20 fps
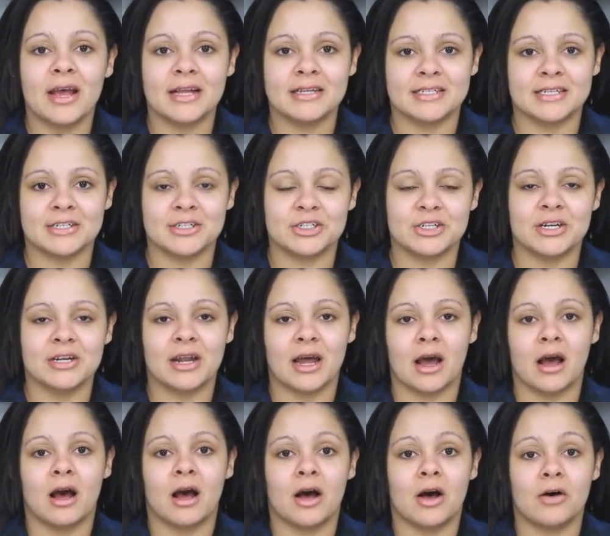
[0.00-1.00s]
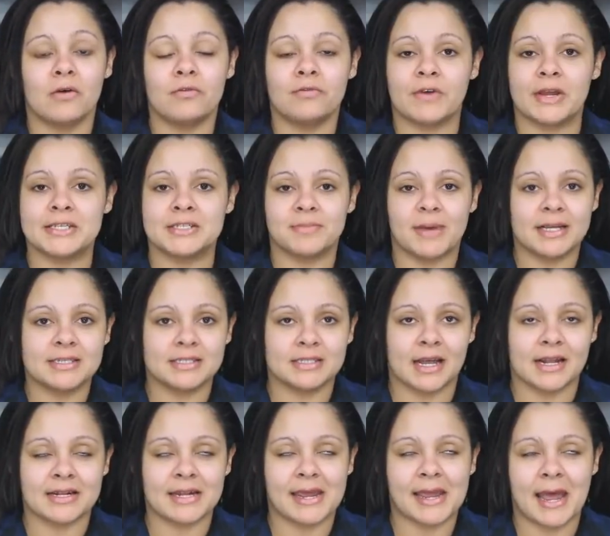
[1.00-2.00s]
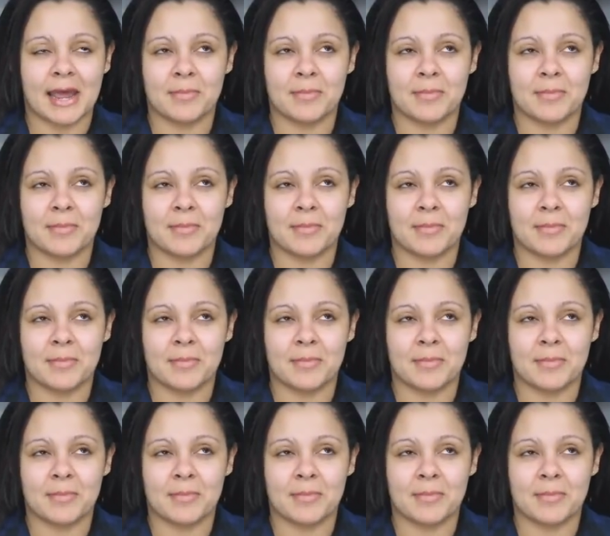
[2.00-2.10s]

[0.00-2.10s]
edition of Face Mask Sunday.